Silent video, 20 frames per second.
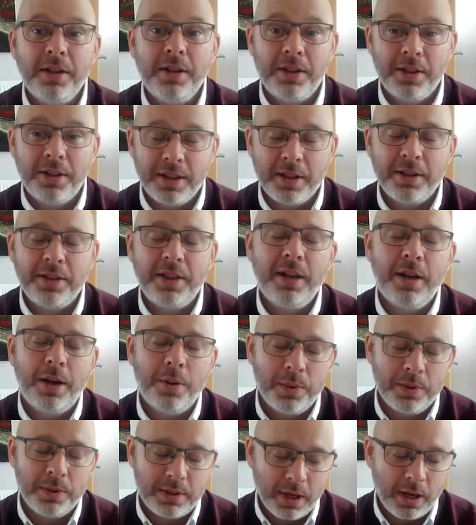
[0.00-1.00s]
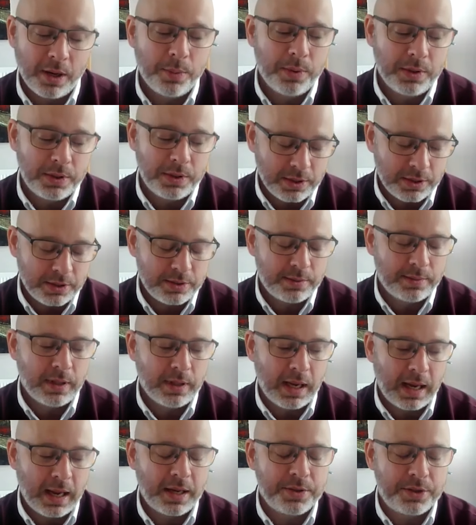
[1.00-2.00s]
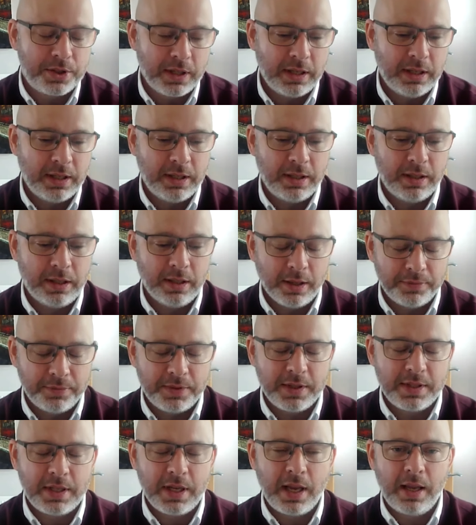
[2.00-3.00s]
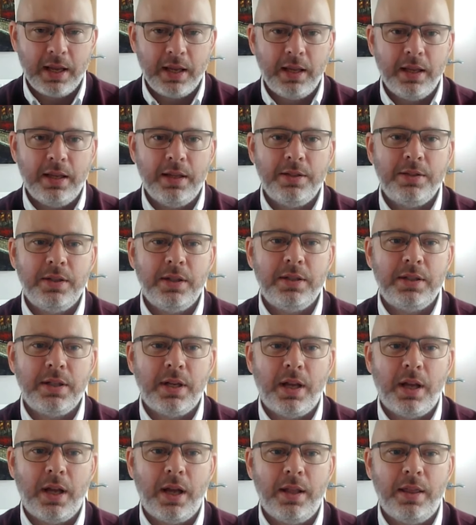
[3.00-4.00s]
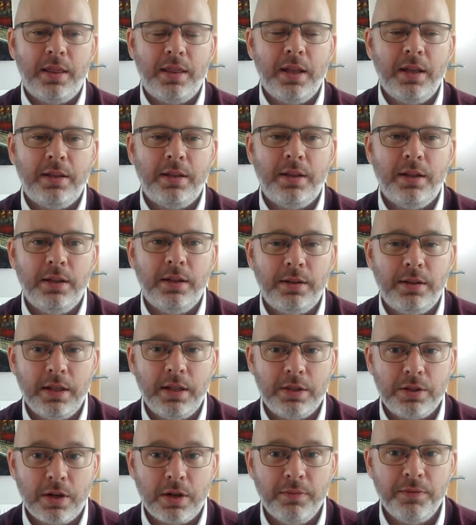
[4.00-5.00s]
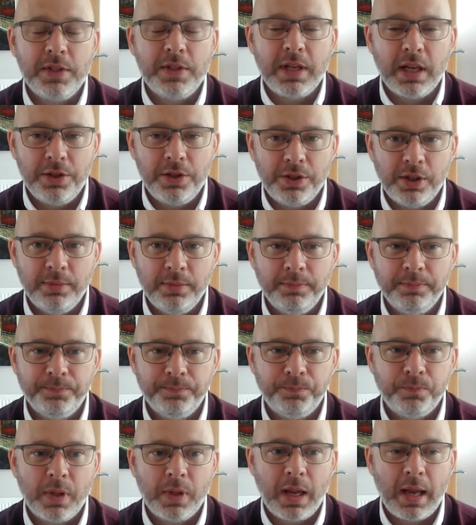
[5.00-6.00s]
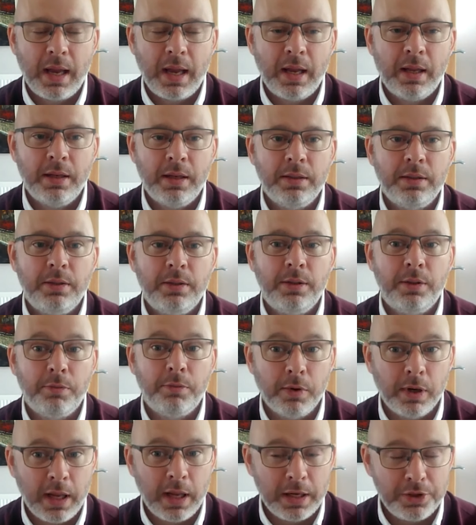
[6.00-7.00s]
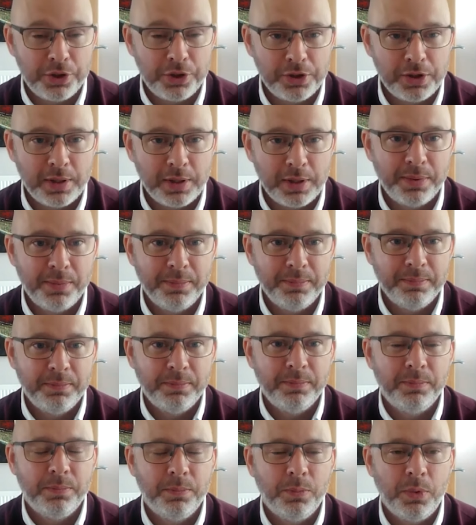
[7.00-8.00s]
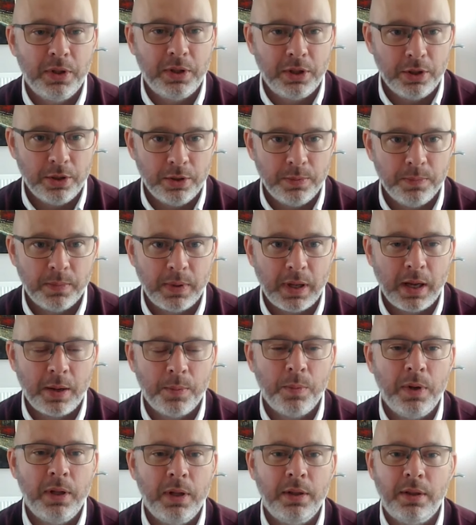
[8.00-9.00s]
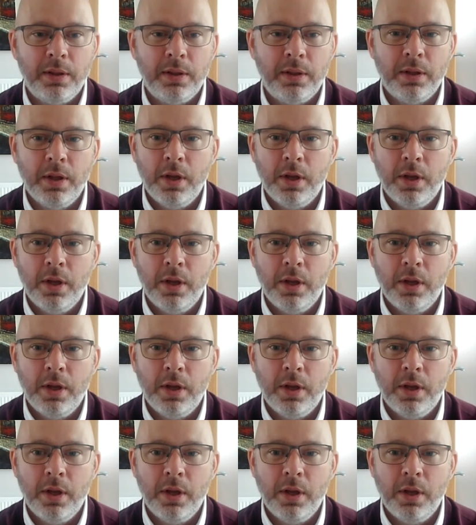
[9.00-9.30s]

the thing I would actually love to say is that I think that this conversation and the relationship with you and with